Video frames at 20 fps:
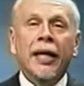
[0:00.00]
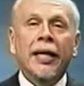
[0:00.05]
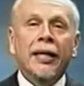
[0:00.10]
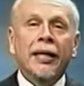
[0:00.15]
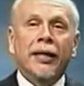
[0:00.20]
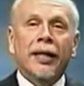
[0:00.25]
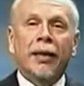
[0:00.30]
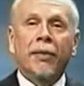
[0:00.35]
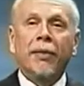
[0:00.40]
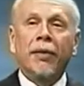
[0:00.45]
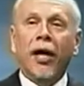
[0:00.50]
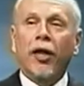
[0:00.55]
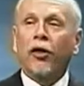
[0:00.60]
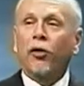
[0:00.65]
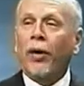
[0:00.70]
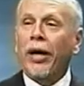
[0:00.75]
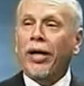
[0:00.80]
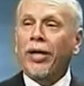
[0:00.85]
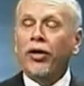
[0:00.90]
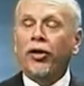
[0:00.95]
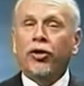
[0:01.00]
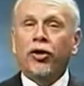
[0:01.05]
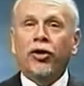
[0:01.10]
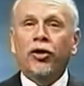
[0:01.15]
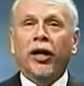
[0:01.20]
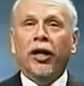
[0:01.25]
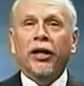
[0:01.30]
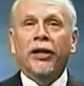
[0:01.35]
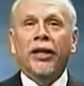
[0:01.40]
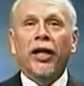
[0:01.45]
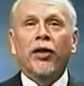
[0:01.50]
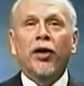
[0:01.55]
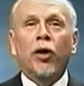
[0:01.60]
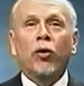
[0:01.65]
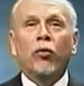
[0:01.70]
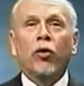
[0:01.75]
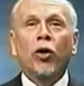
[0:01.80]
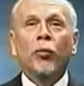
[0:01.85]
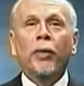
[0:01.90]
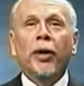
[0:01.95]
Some of the other angels took it to their
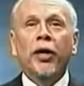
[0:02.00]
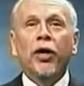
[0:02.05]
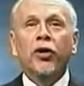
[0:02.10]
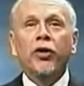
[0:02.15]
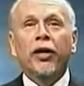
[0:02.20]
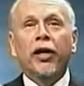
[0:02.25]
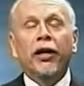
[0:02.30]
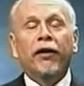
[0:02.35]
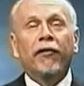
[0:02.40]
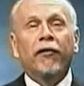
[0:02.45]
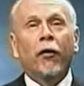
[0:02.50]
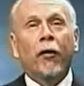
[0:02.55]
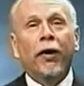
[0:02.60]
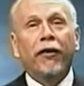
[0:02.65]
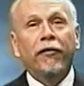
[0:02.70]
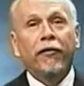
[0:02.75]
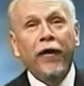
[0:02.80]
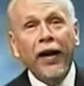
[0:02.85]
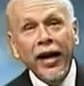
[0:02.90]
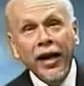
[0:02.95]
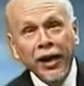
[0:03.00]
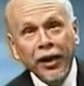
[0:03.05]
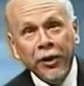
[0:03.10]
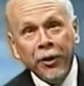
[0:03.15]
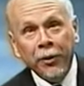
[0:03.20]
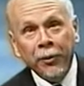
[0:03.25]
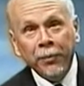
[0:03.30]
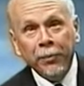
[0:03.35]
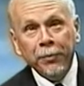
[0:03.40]
room. They're using it for a fan."